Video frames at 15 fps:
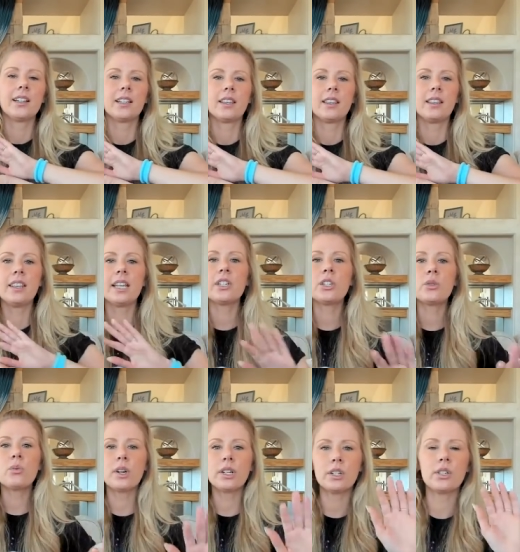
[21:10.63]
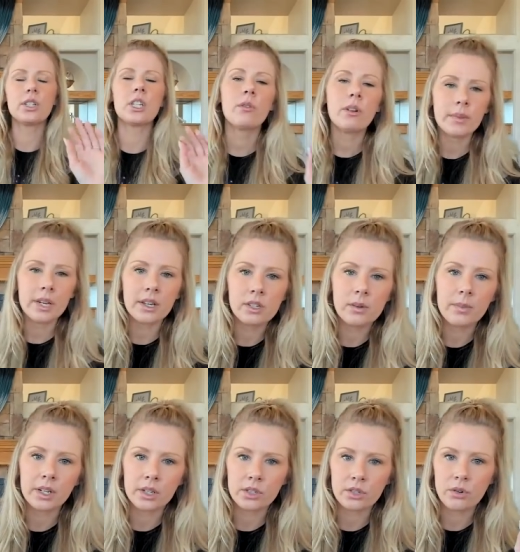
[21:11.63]
This one is so amazing
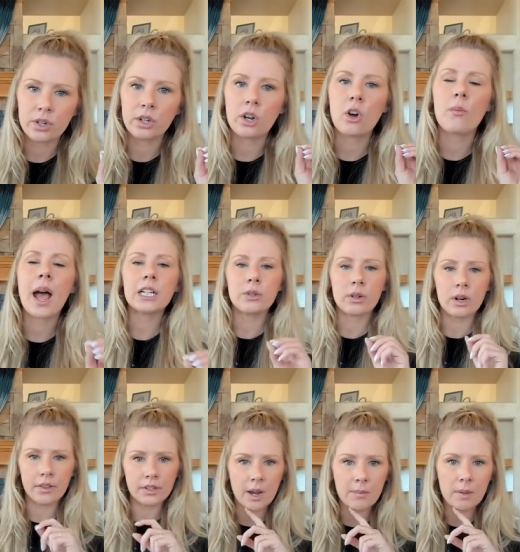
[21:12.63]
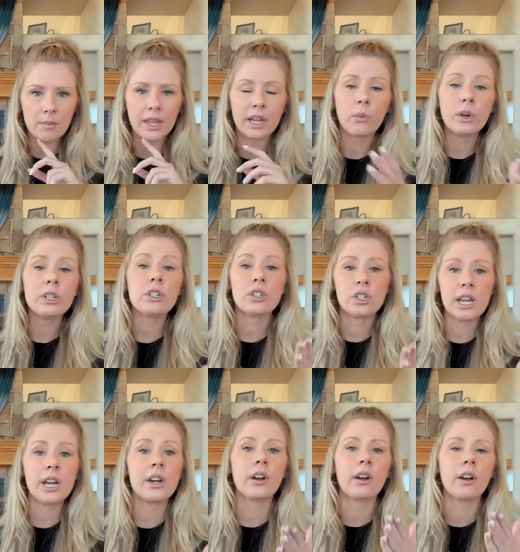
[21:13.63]
because you can go back to it all the time and be like, which
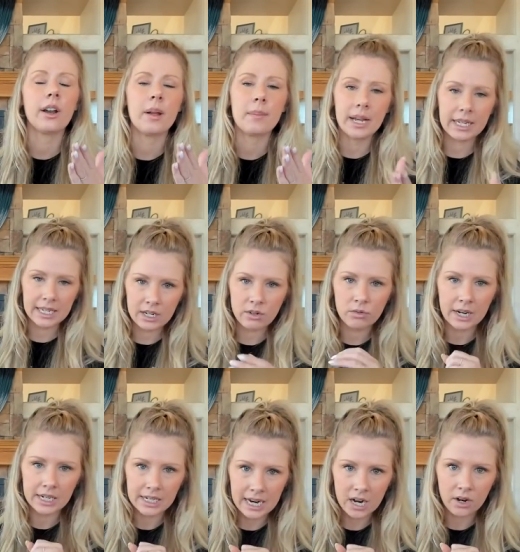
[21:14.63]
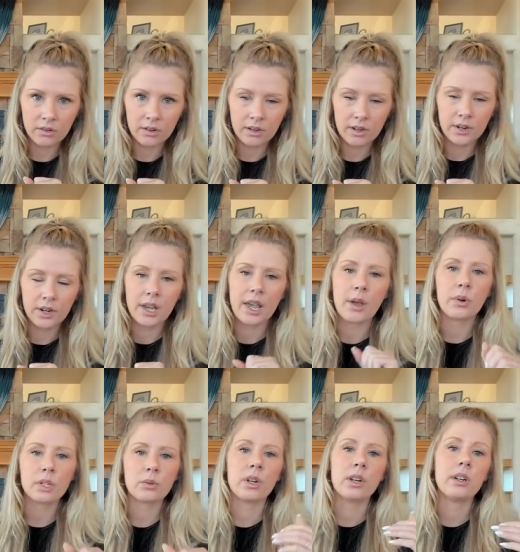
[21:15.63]
tier am I in right now? And
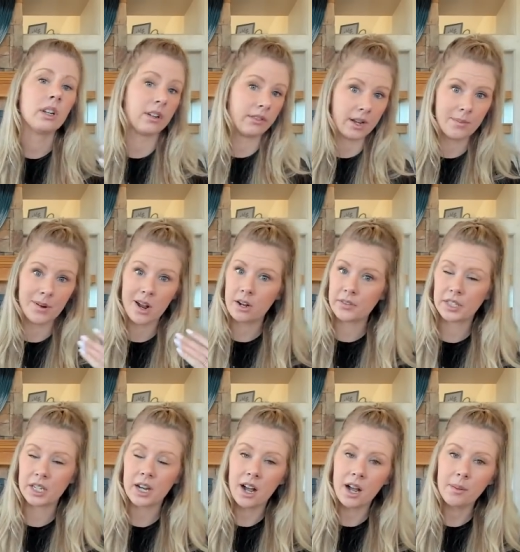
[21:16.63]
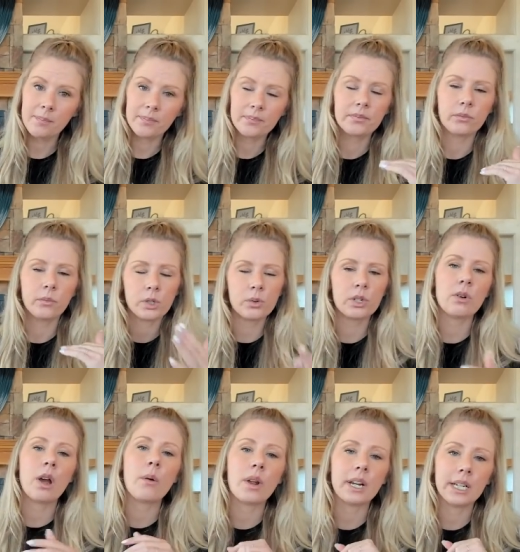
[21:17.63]
which one, if I'm not on the top, which one do
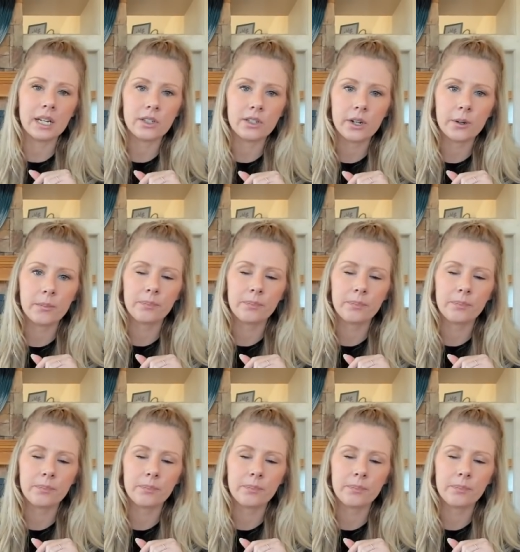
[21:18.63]
I want to get to?